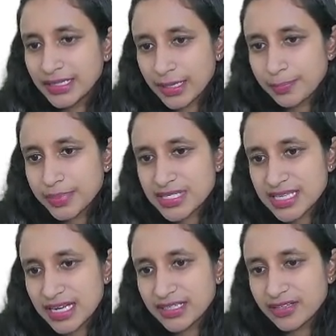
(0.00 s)

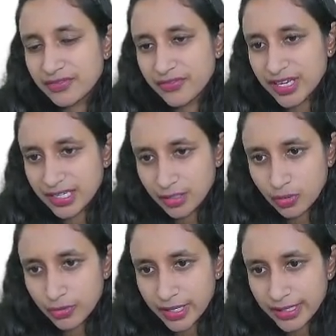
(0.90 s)
10% ferric
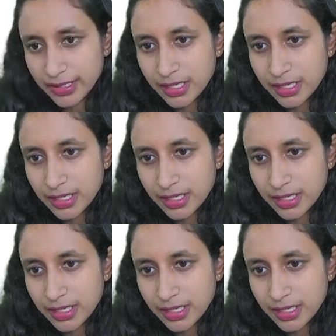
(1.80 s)
chloride.